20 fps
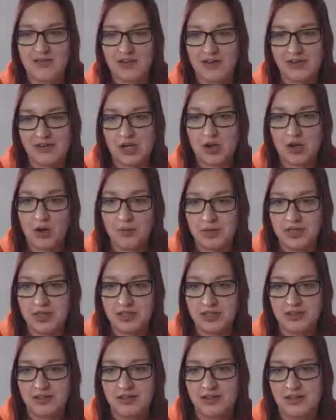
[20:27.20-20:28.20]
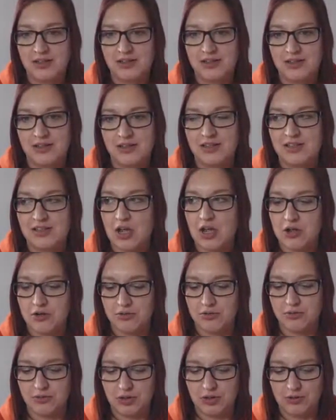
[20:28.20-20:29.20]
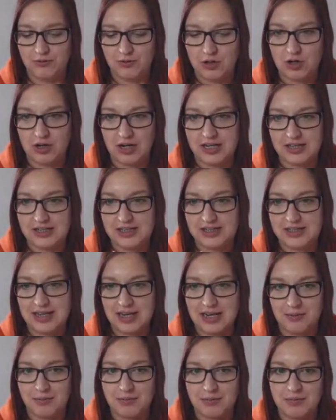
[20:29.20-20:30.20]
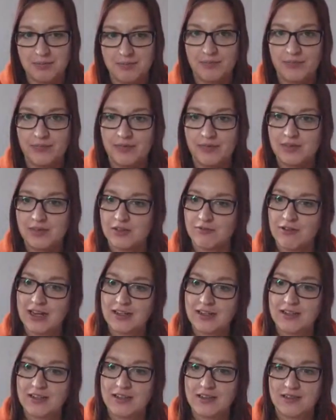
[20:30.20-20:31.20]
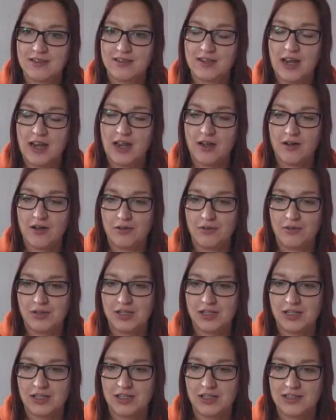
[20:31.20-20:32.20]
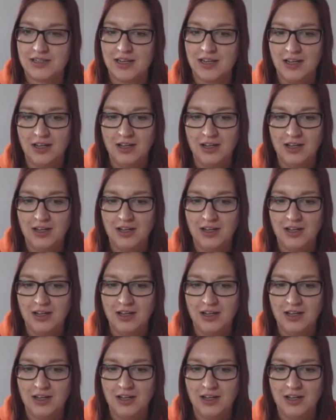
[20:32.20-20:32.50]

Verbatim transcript: are very common, so you've got like the same directors and shareholders,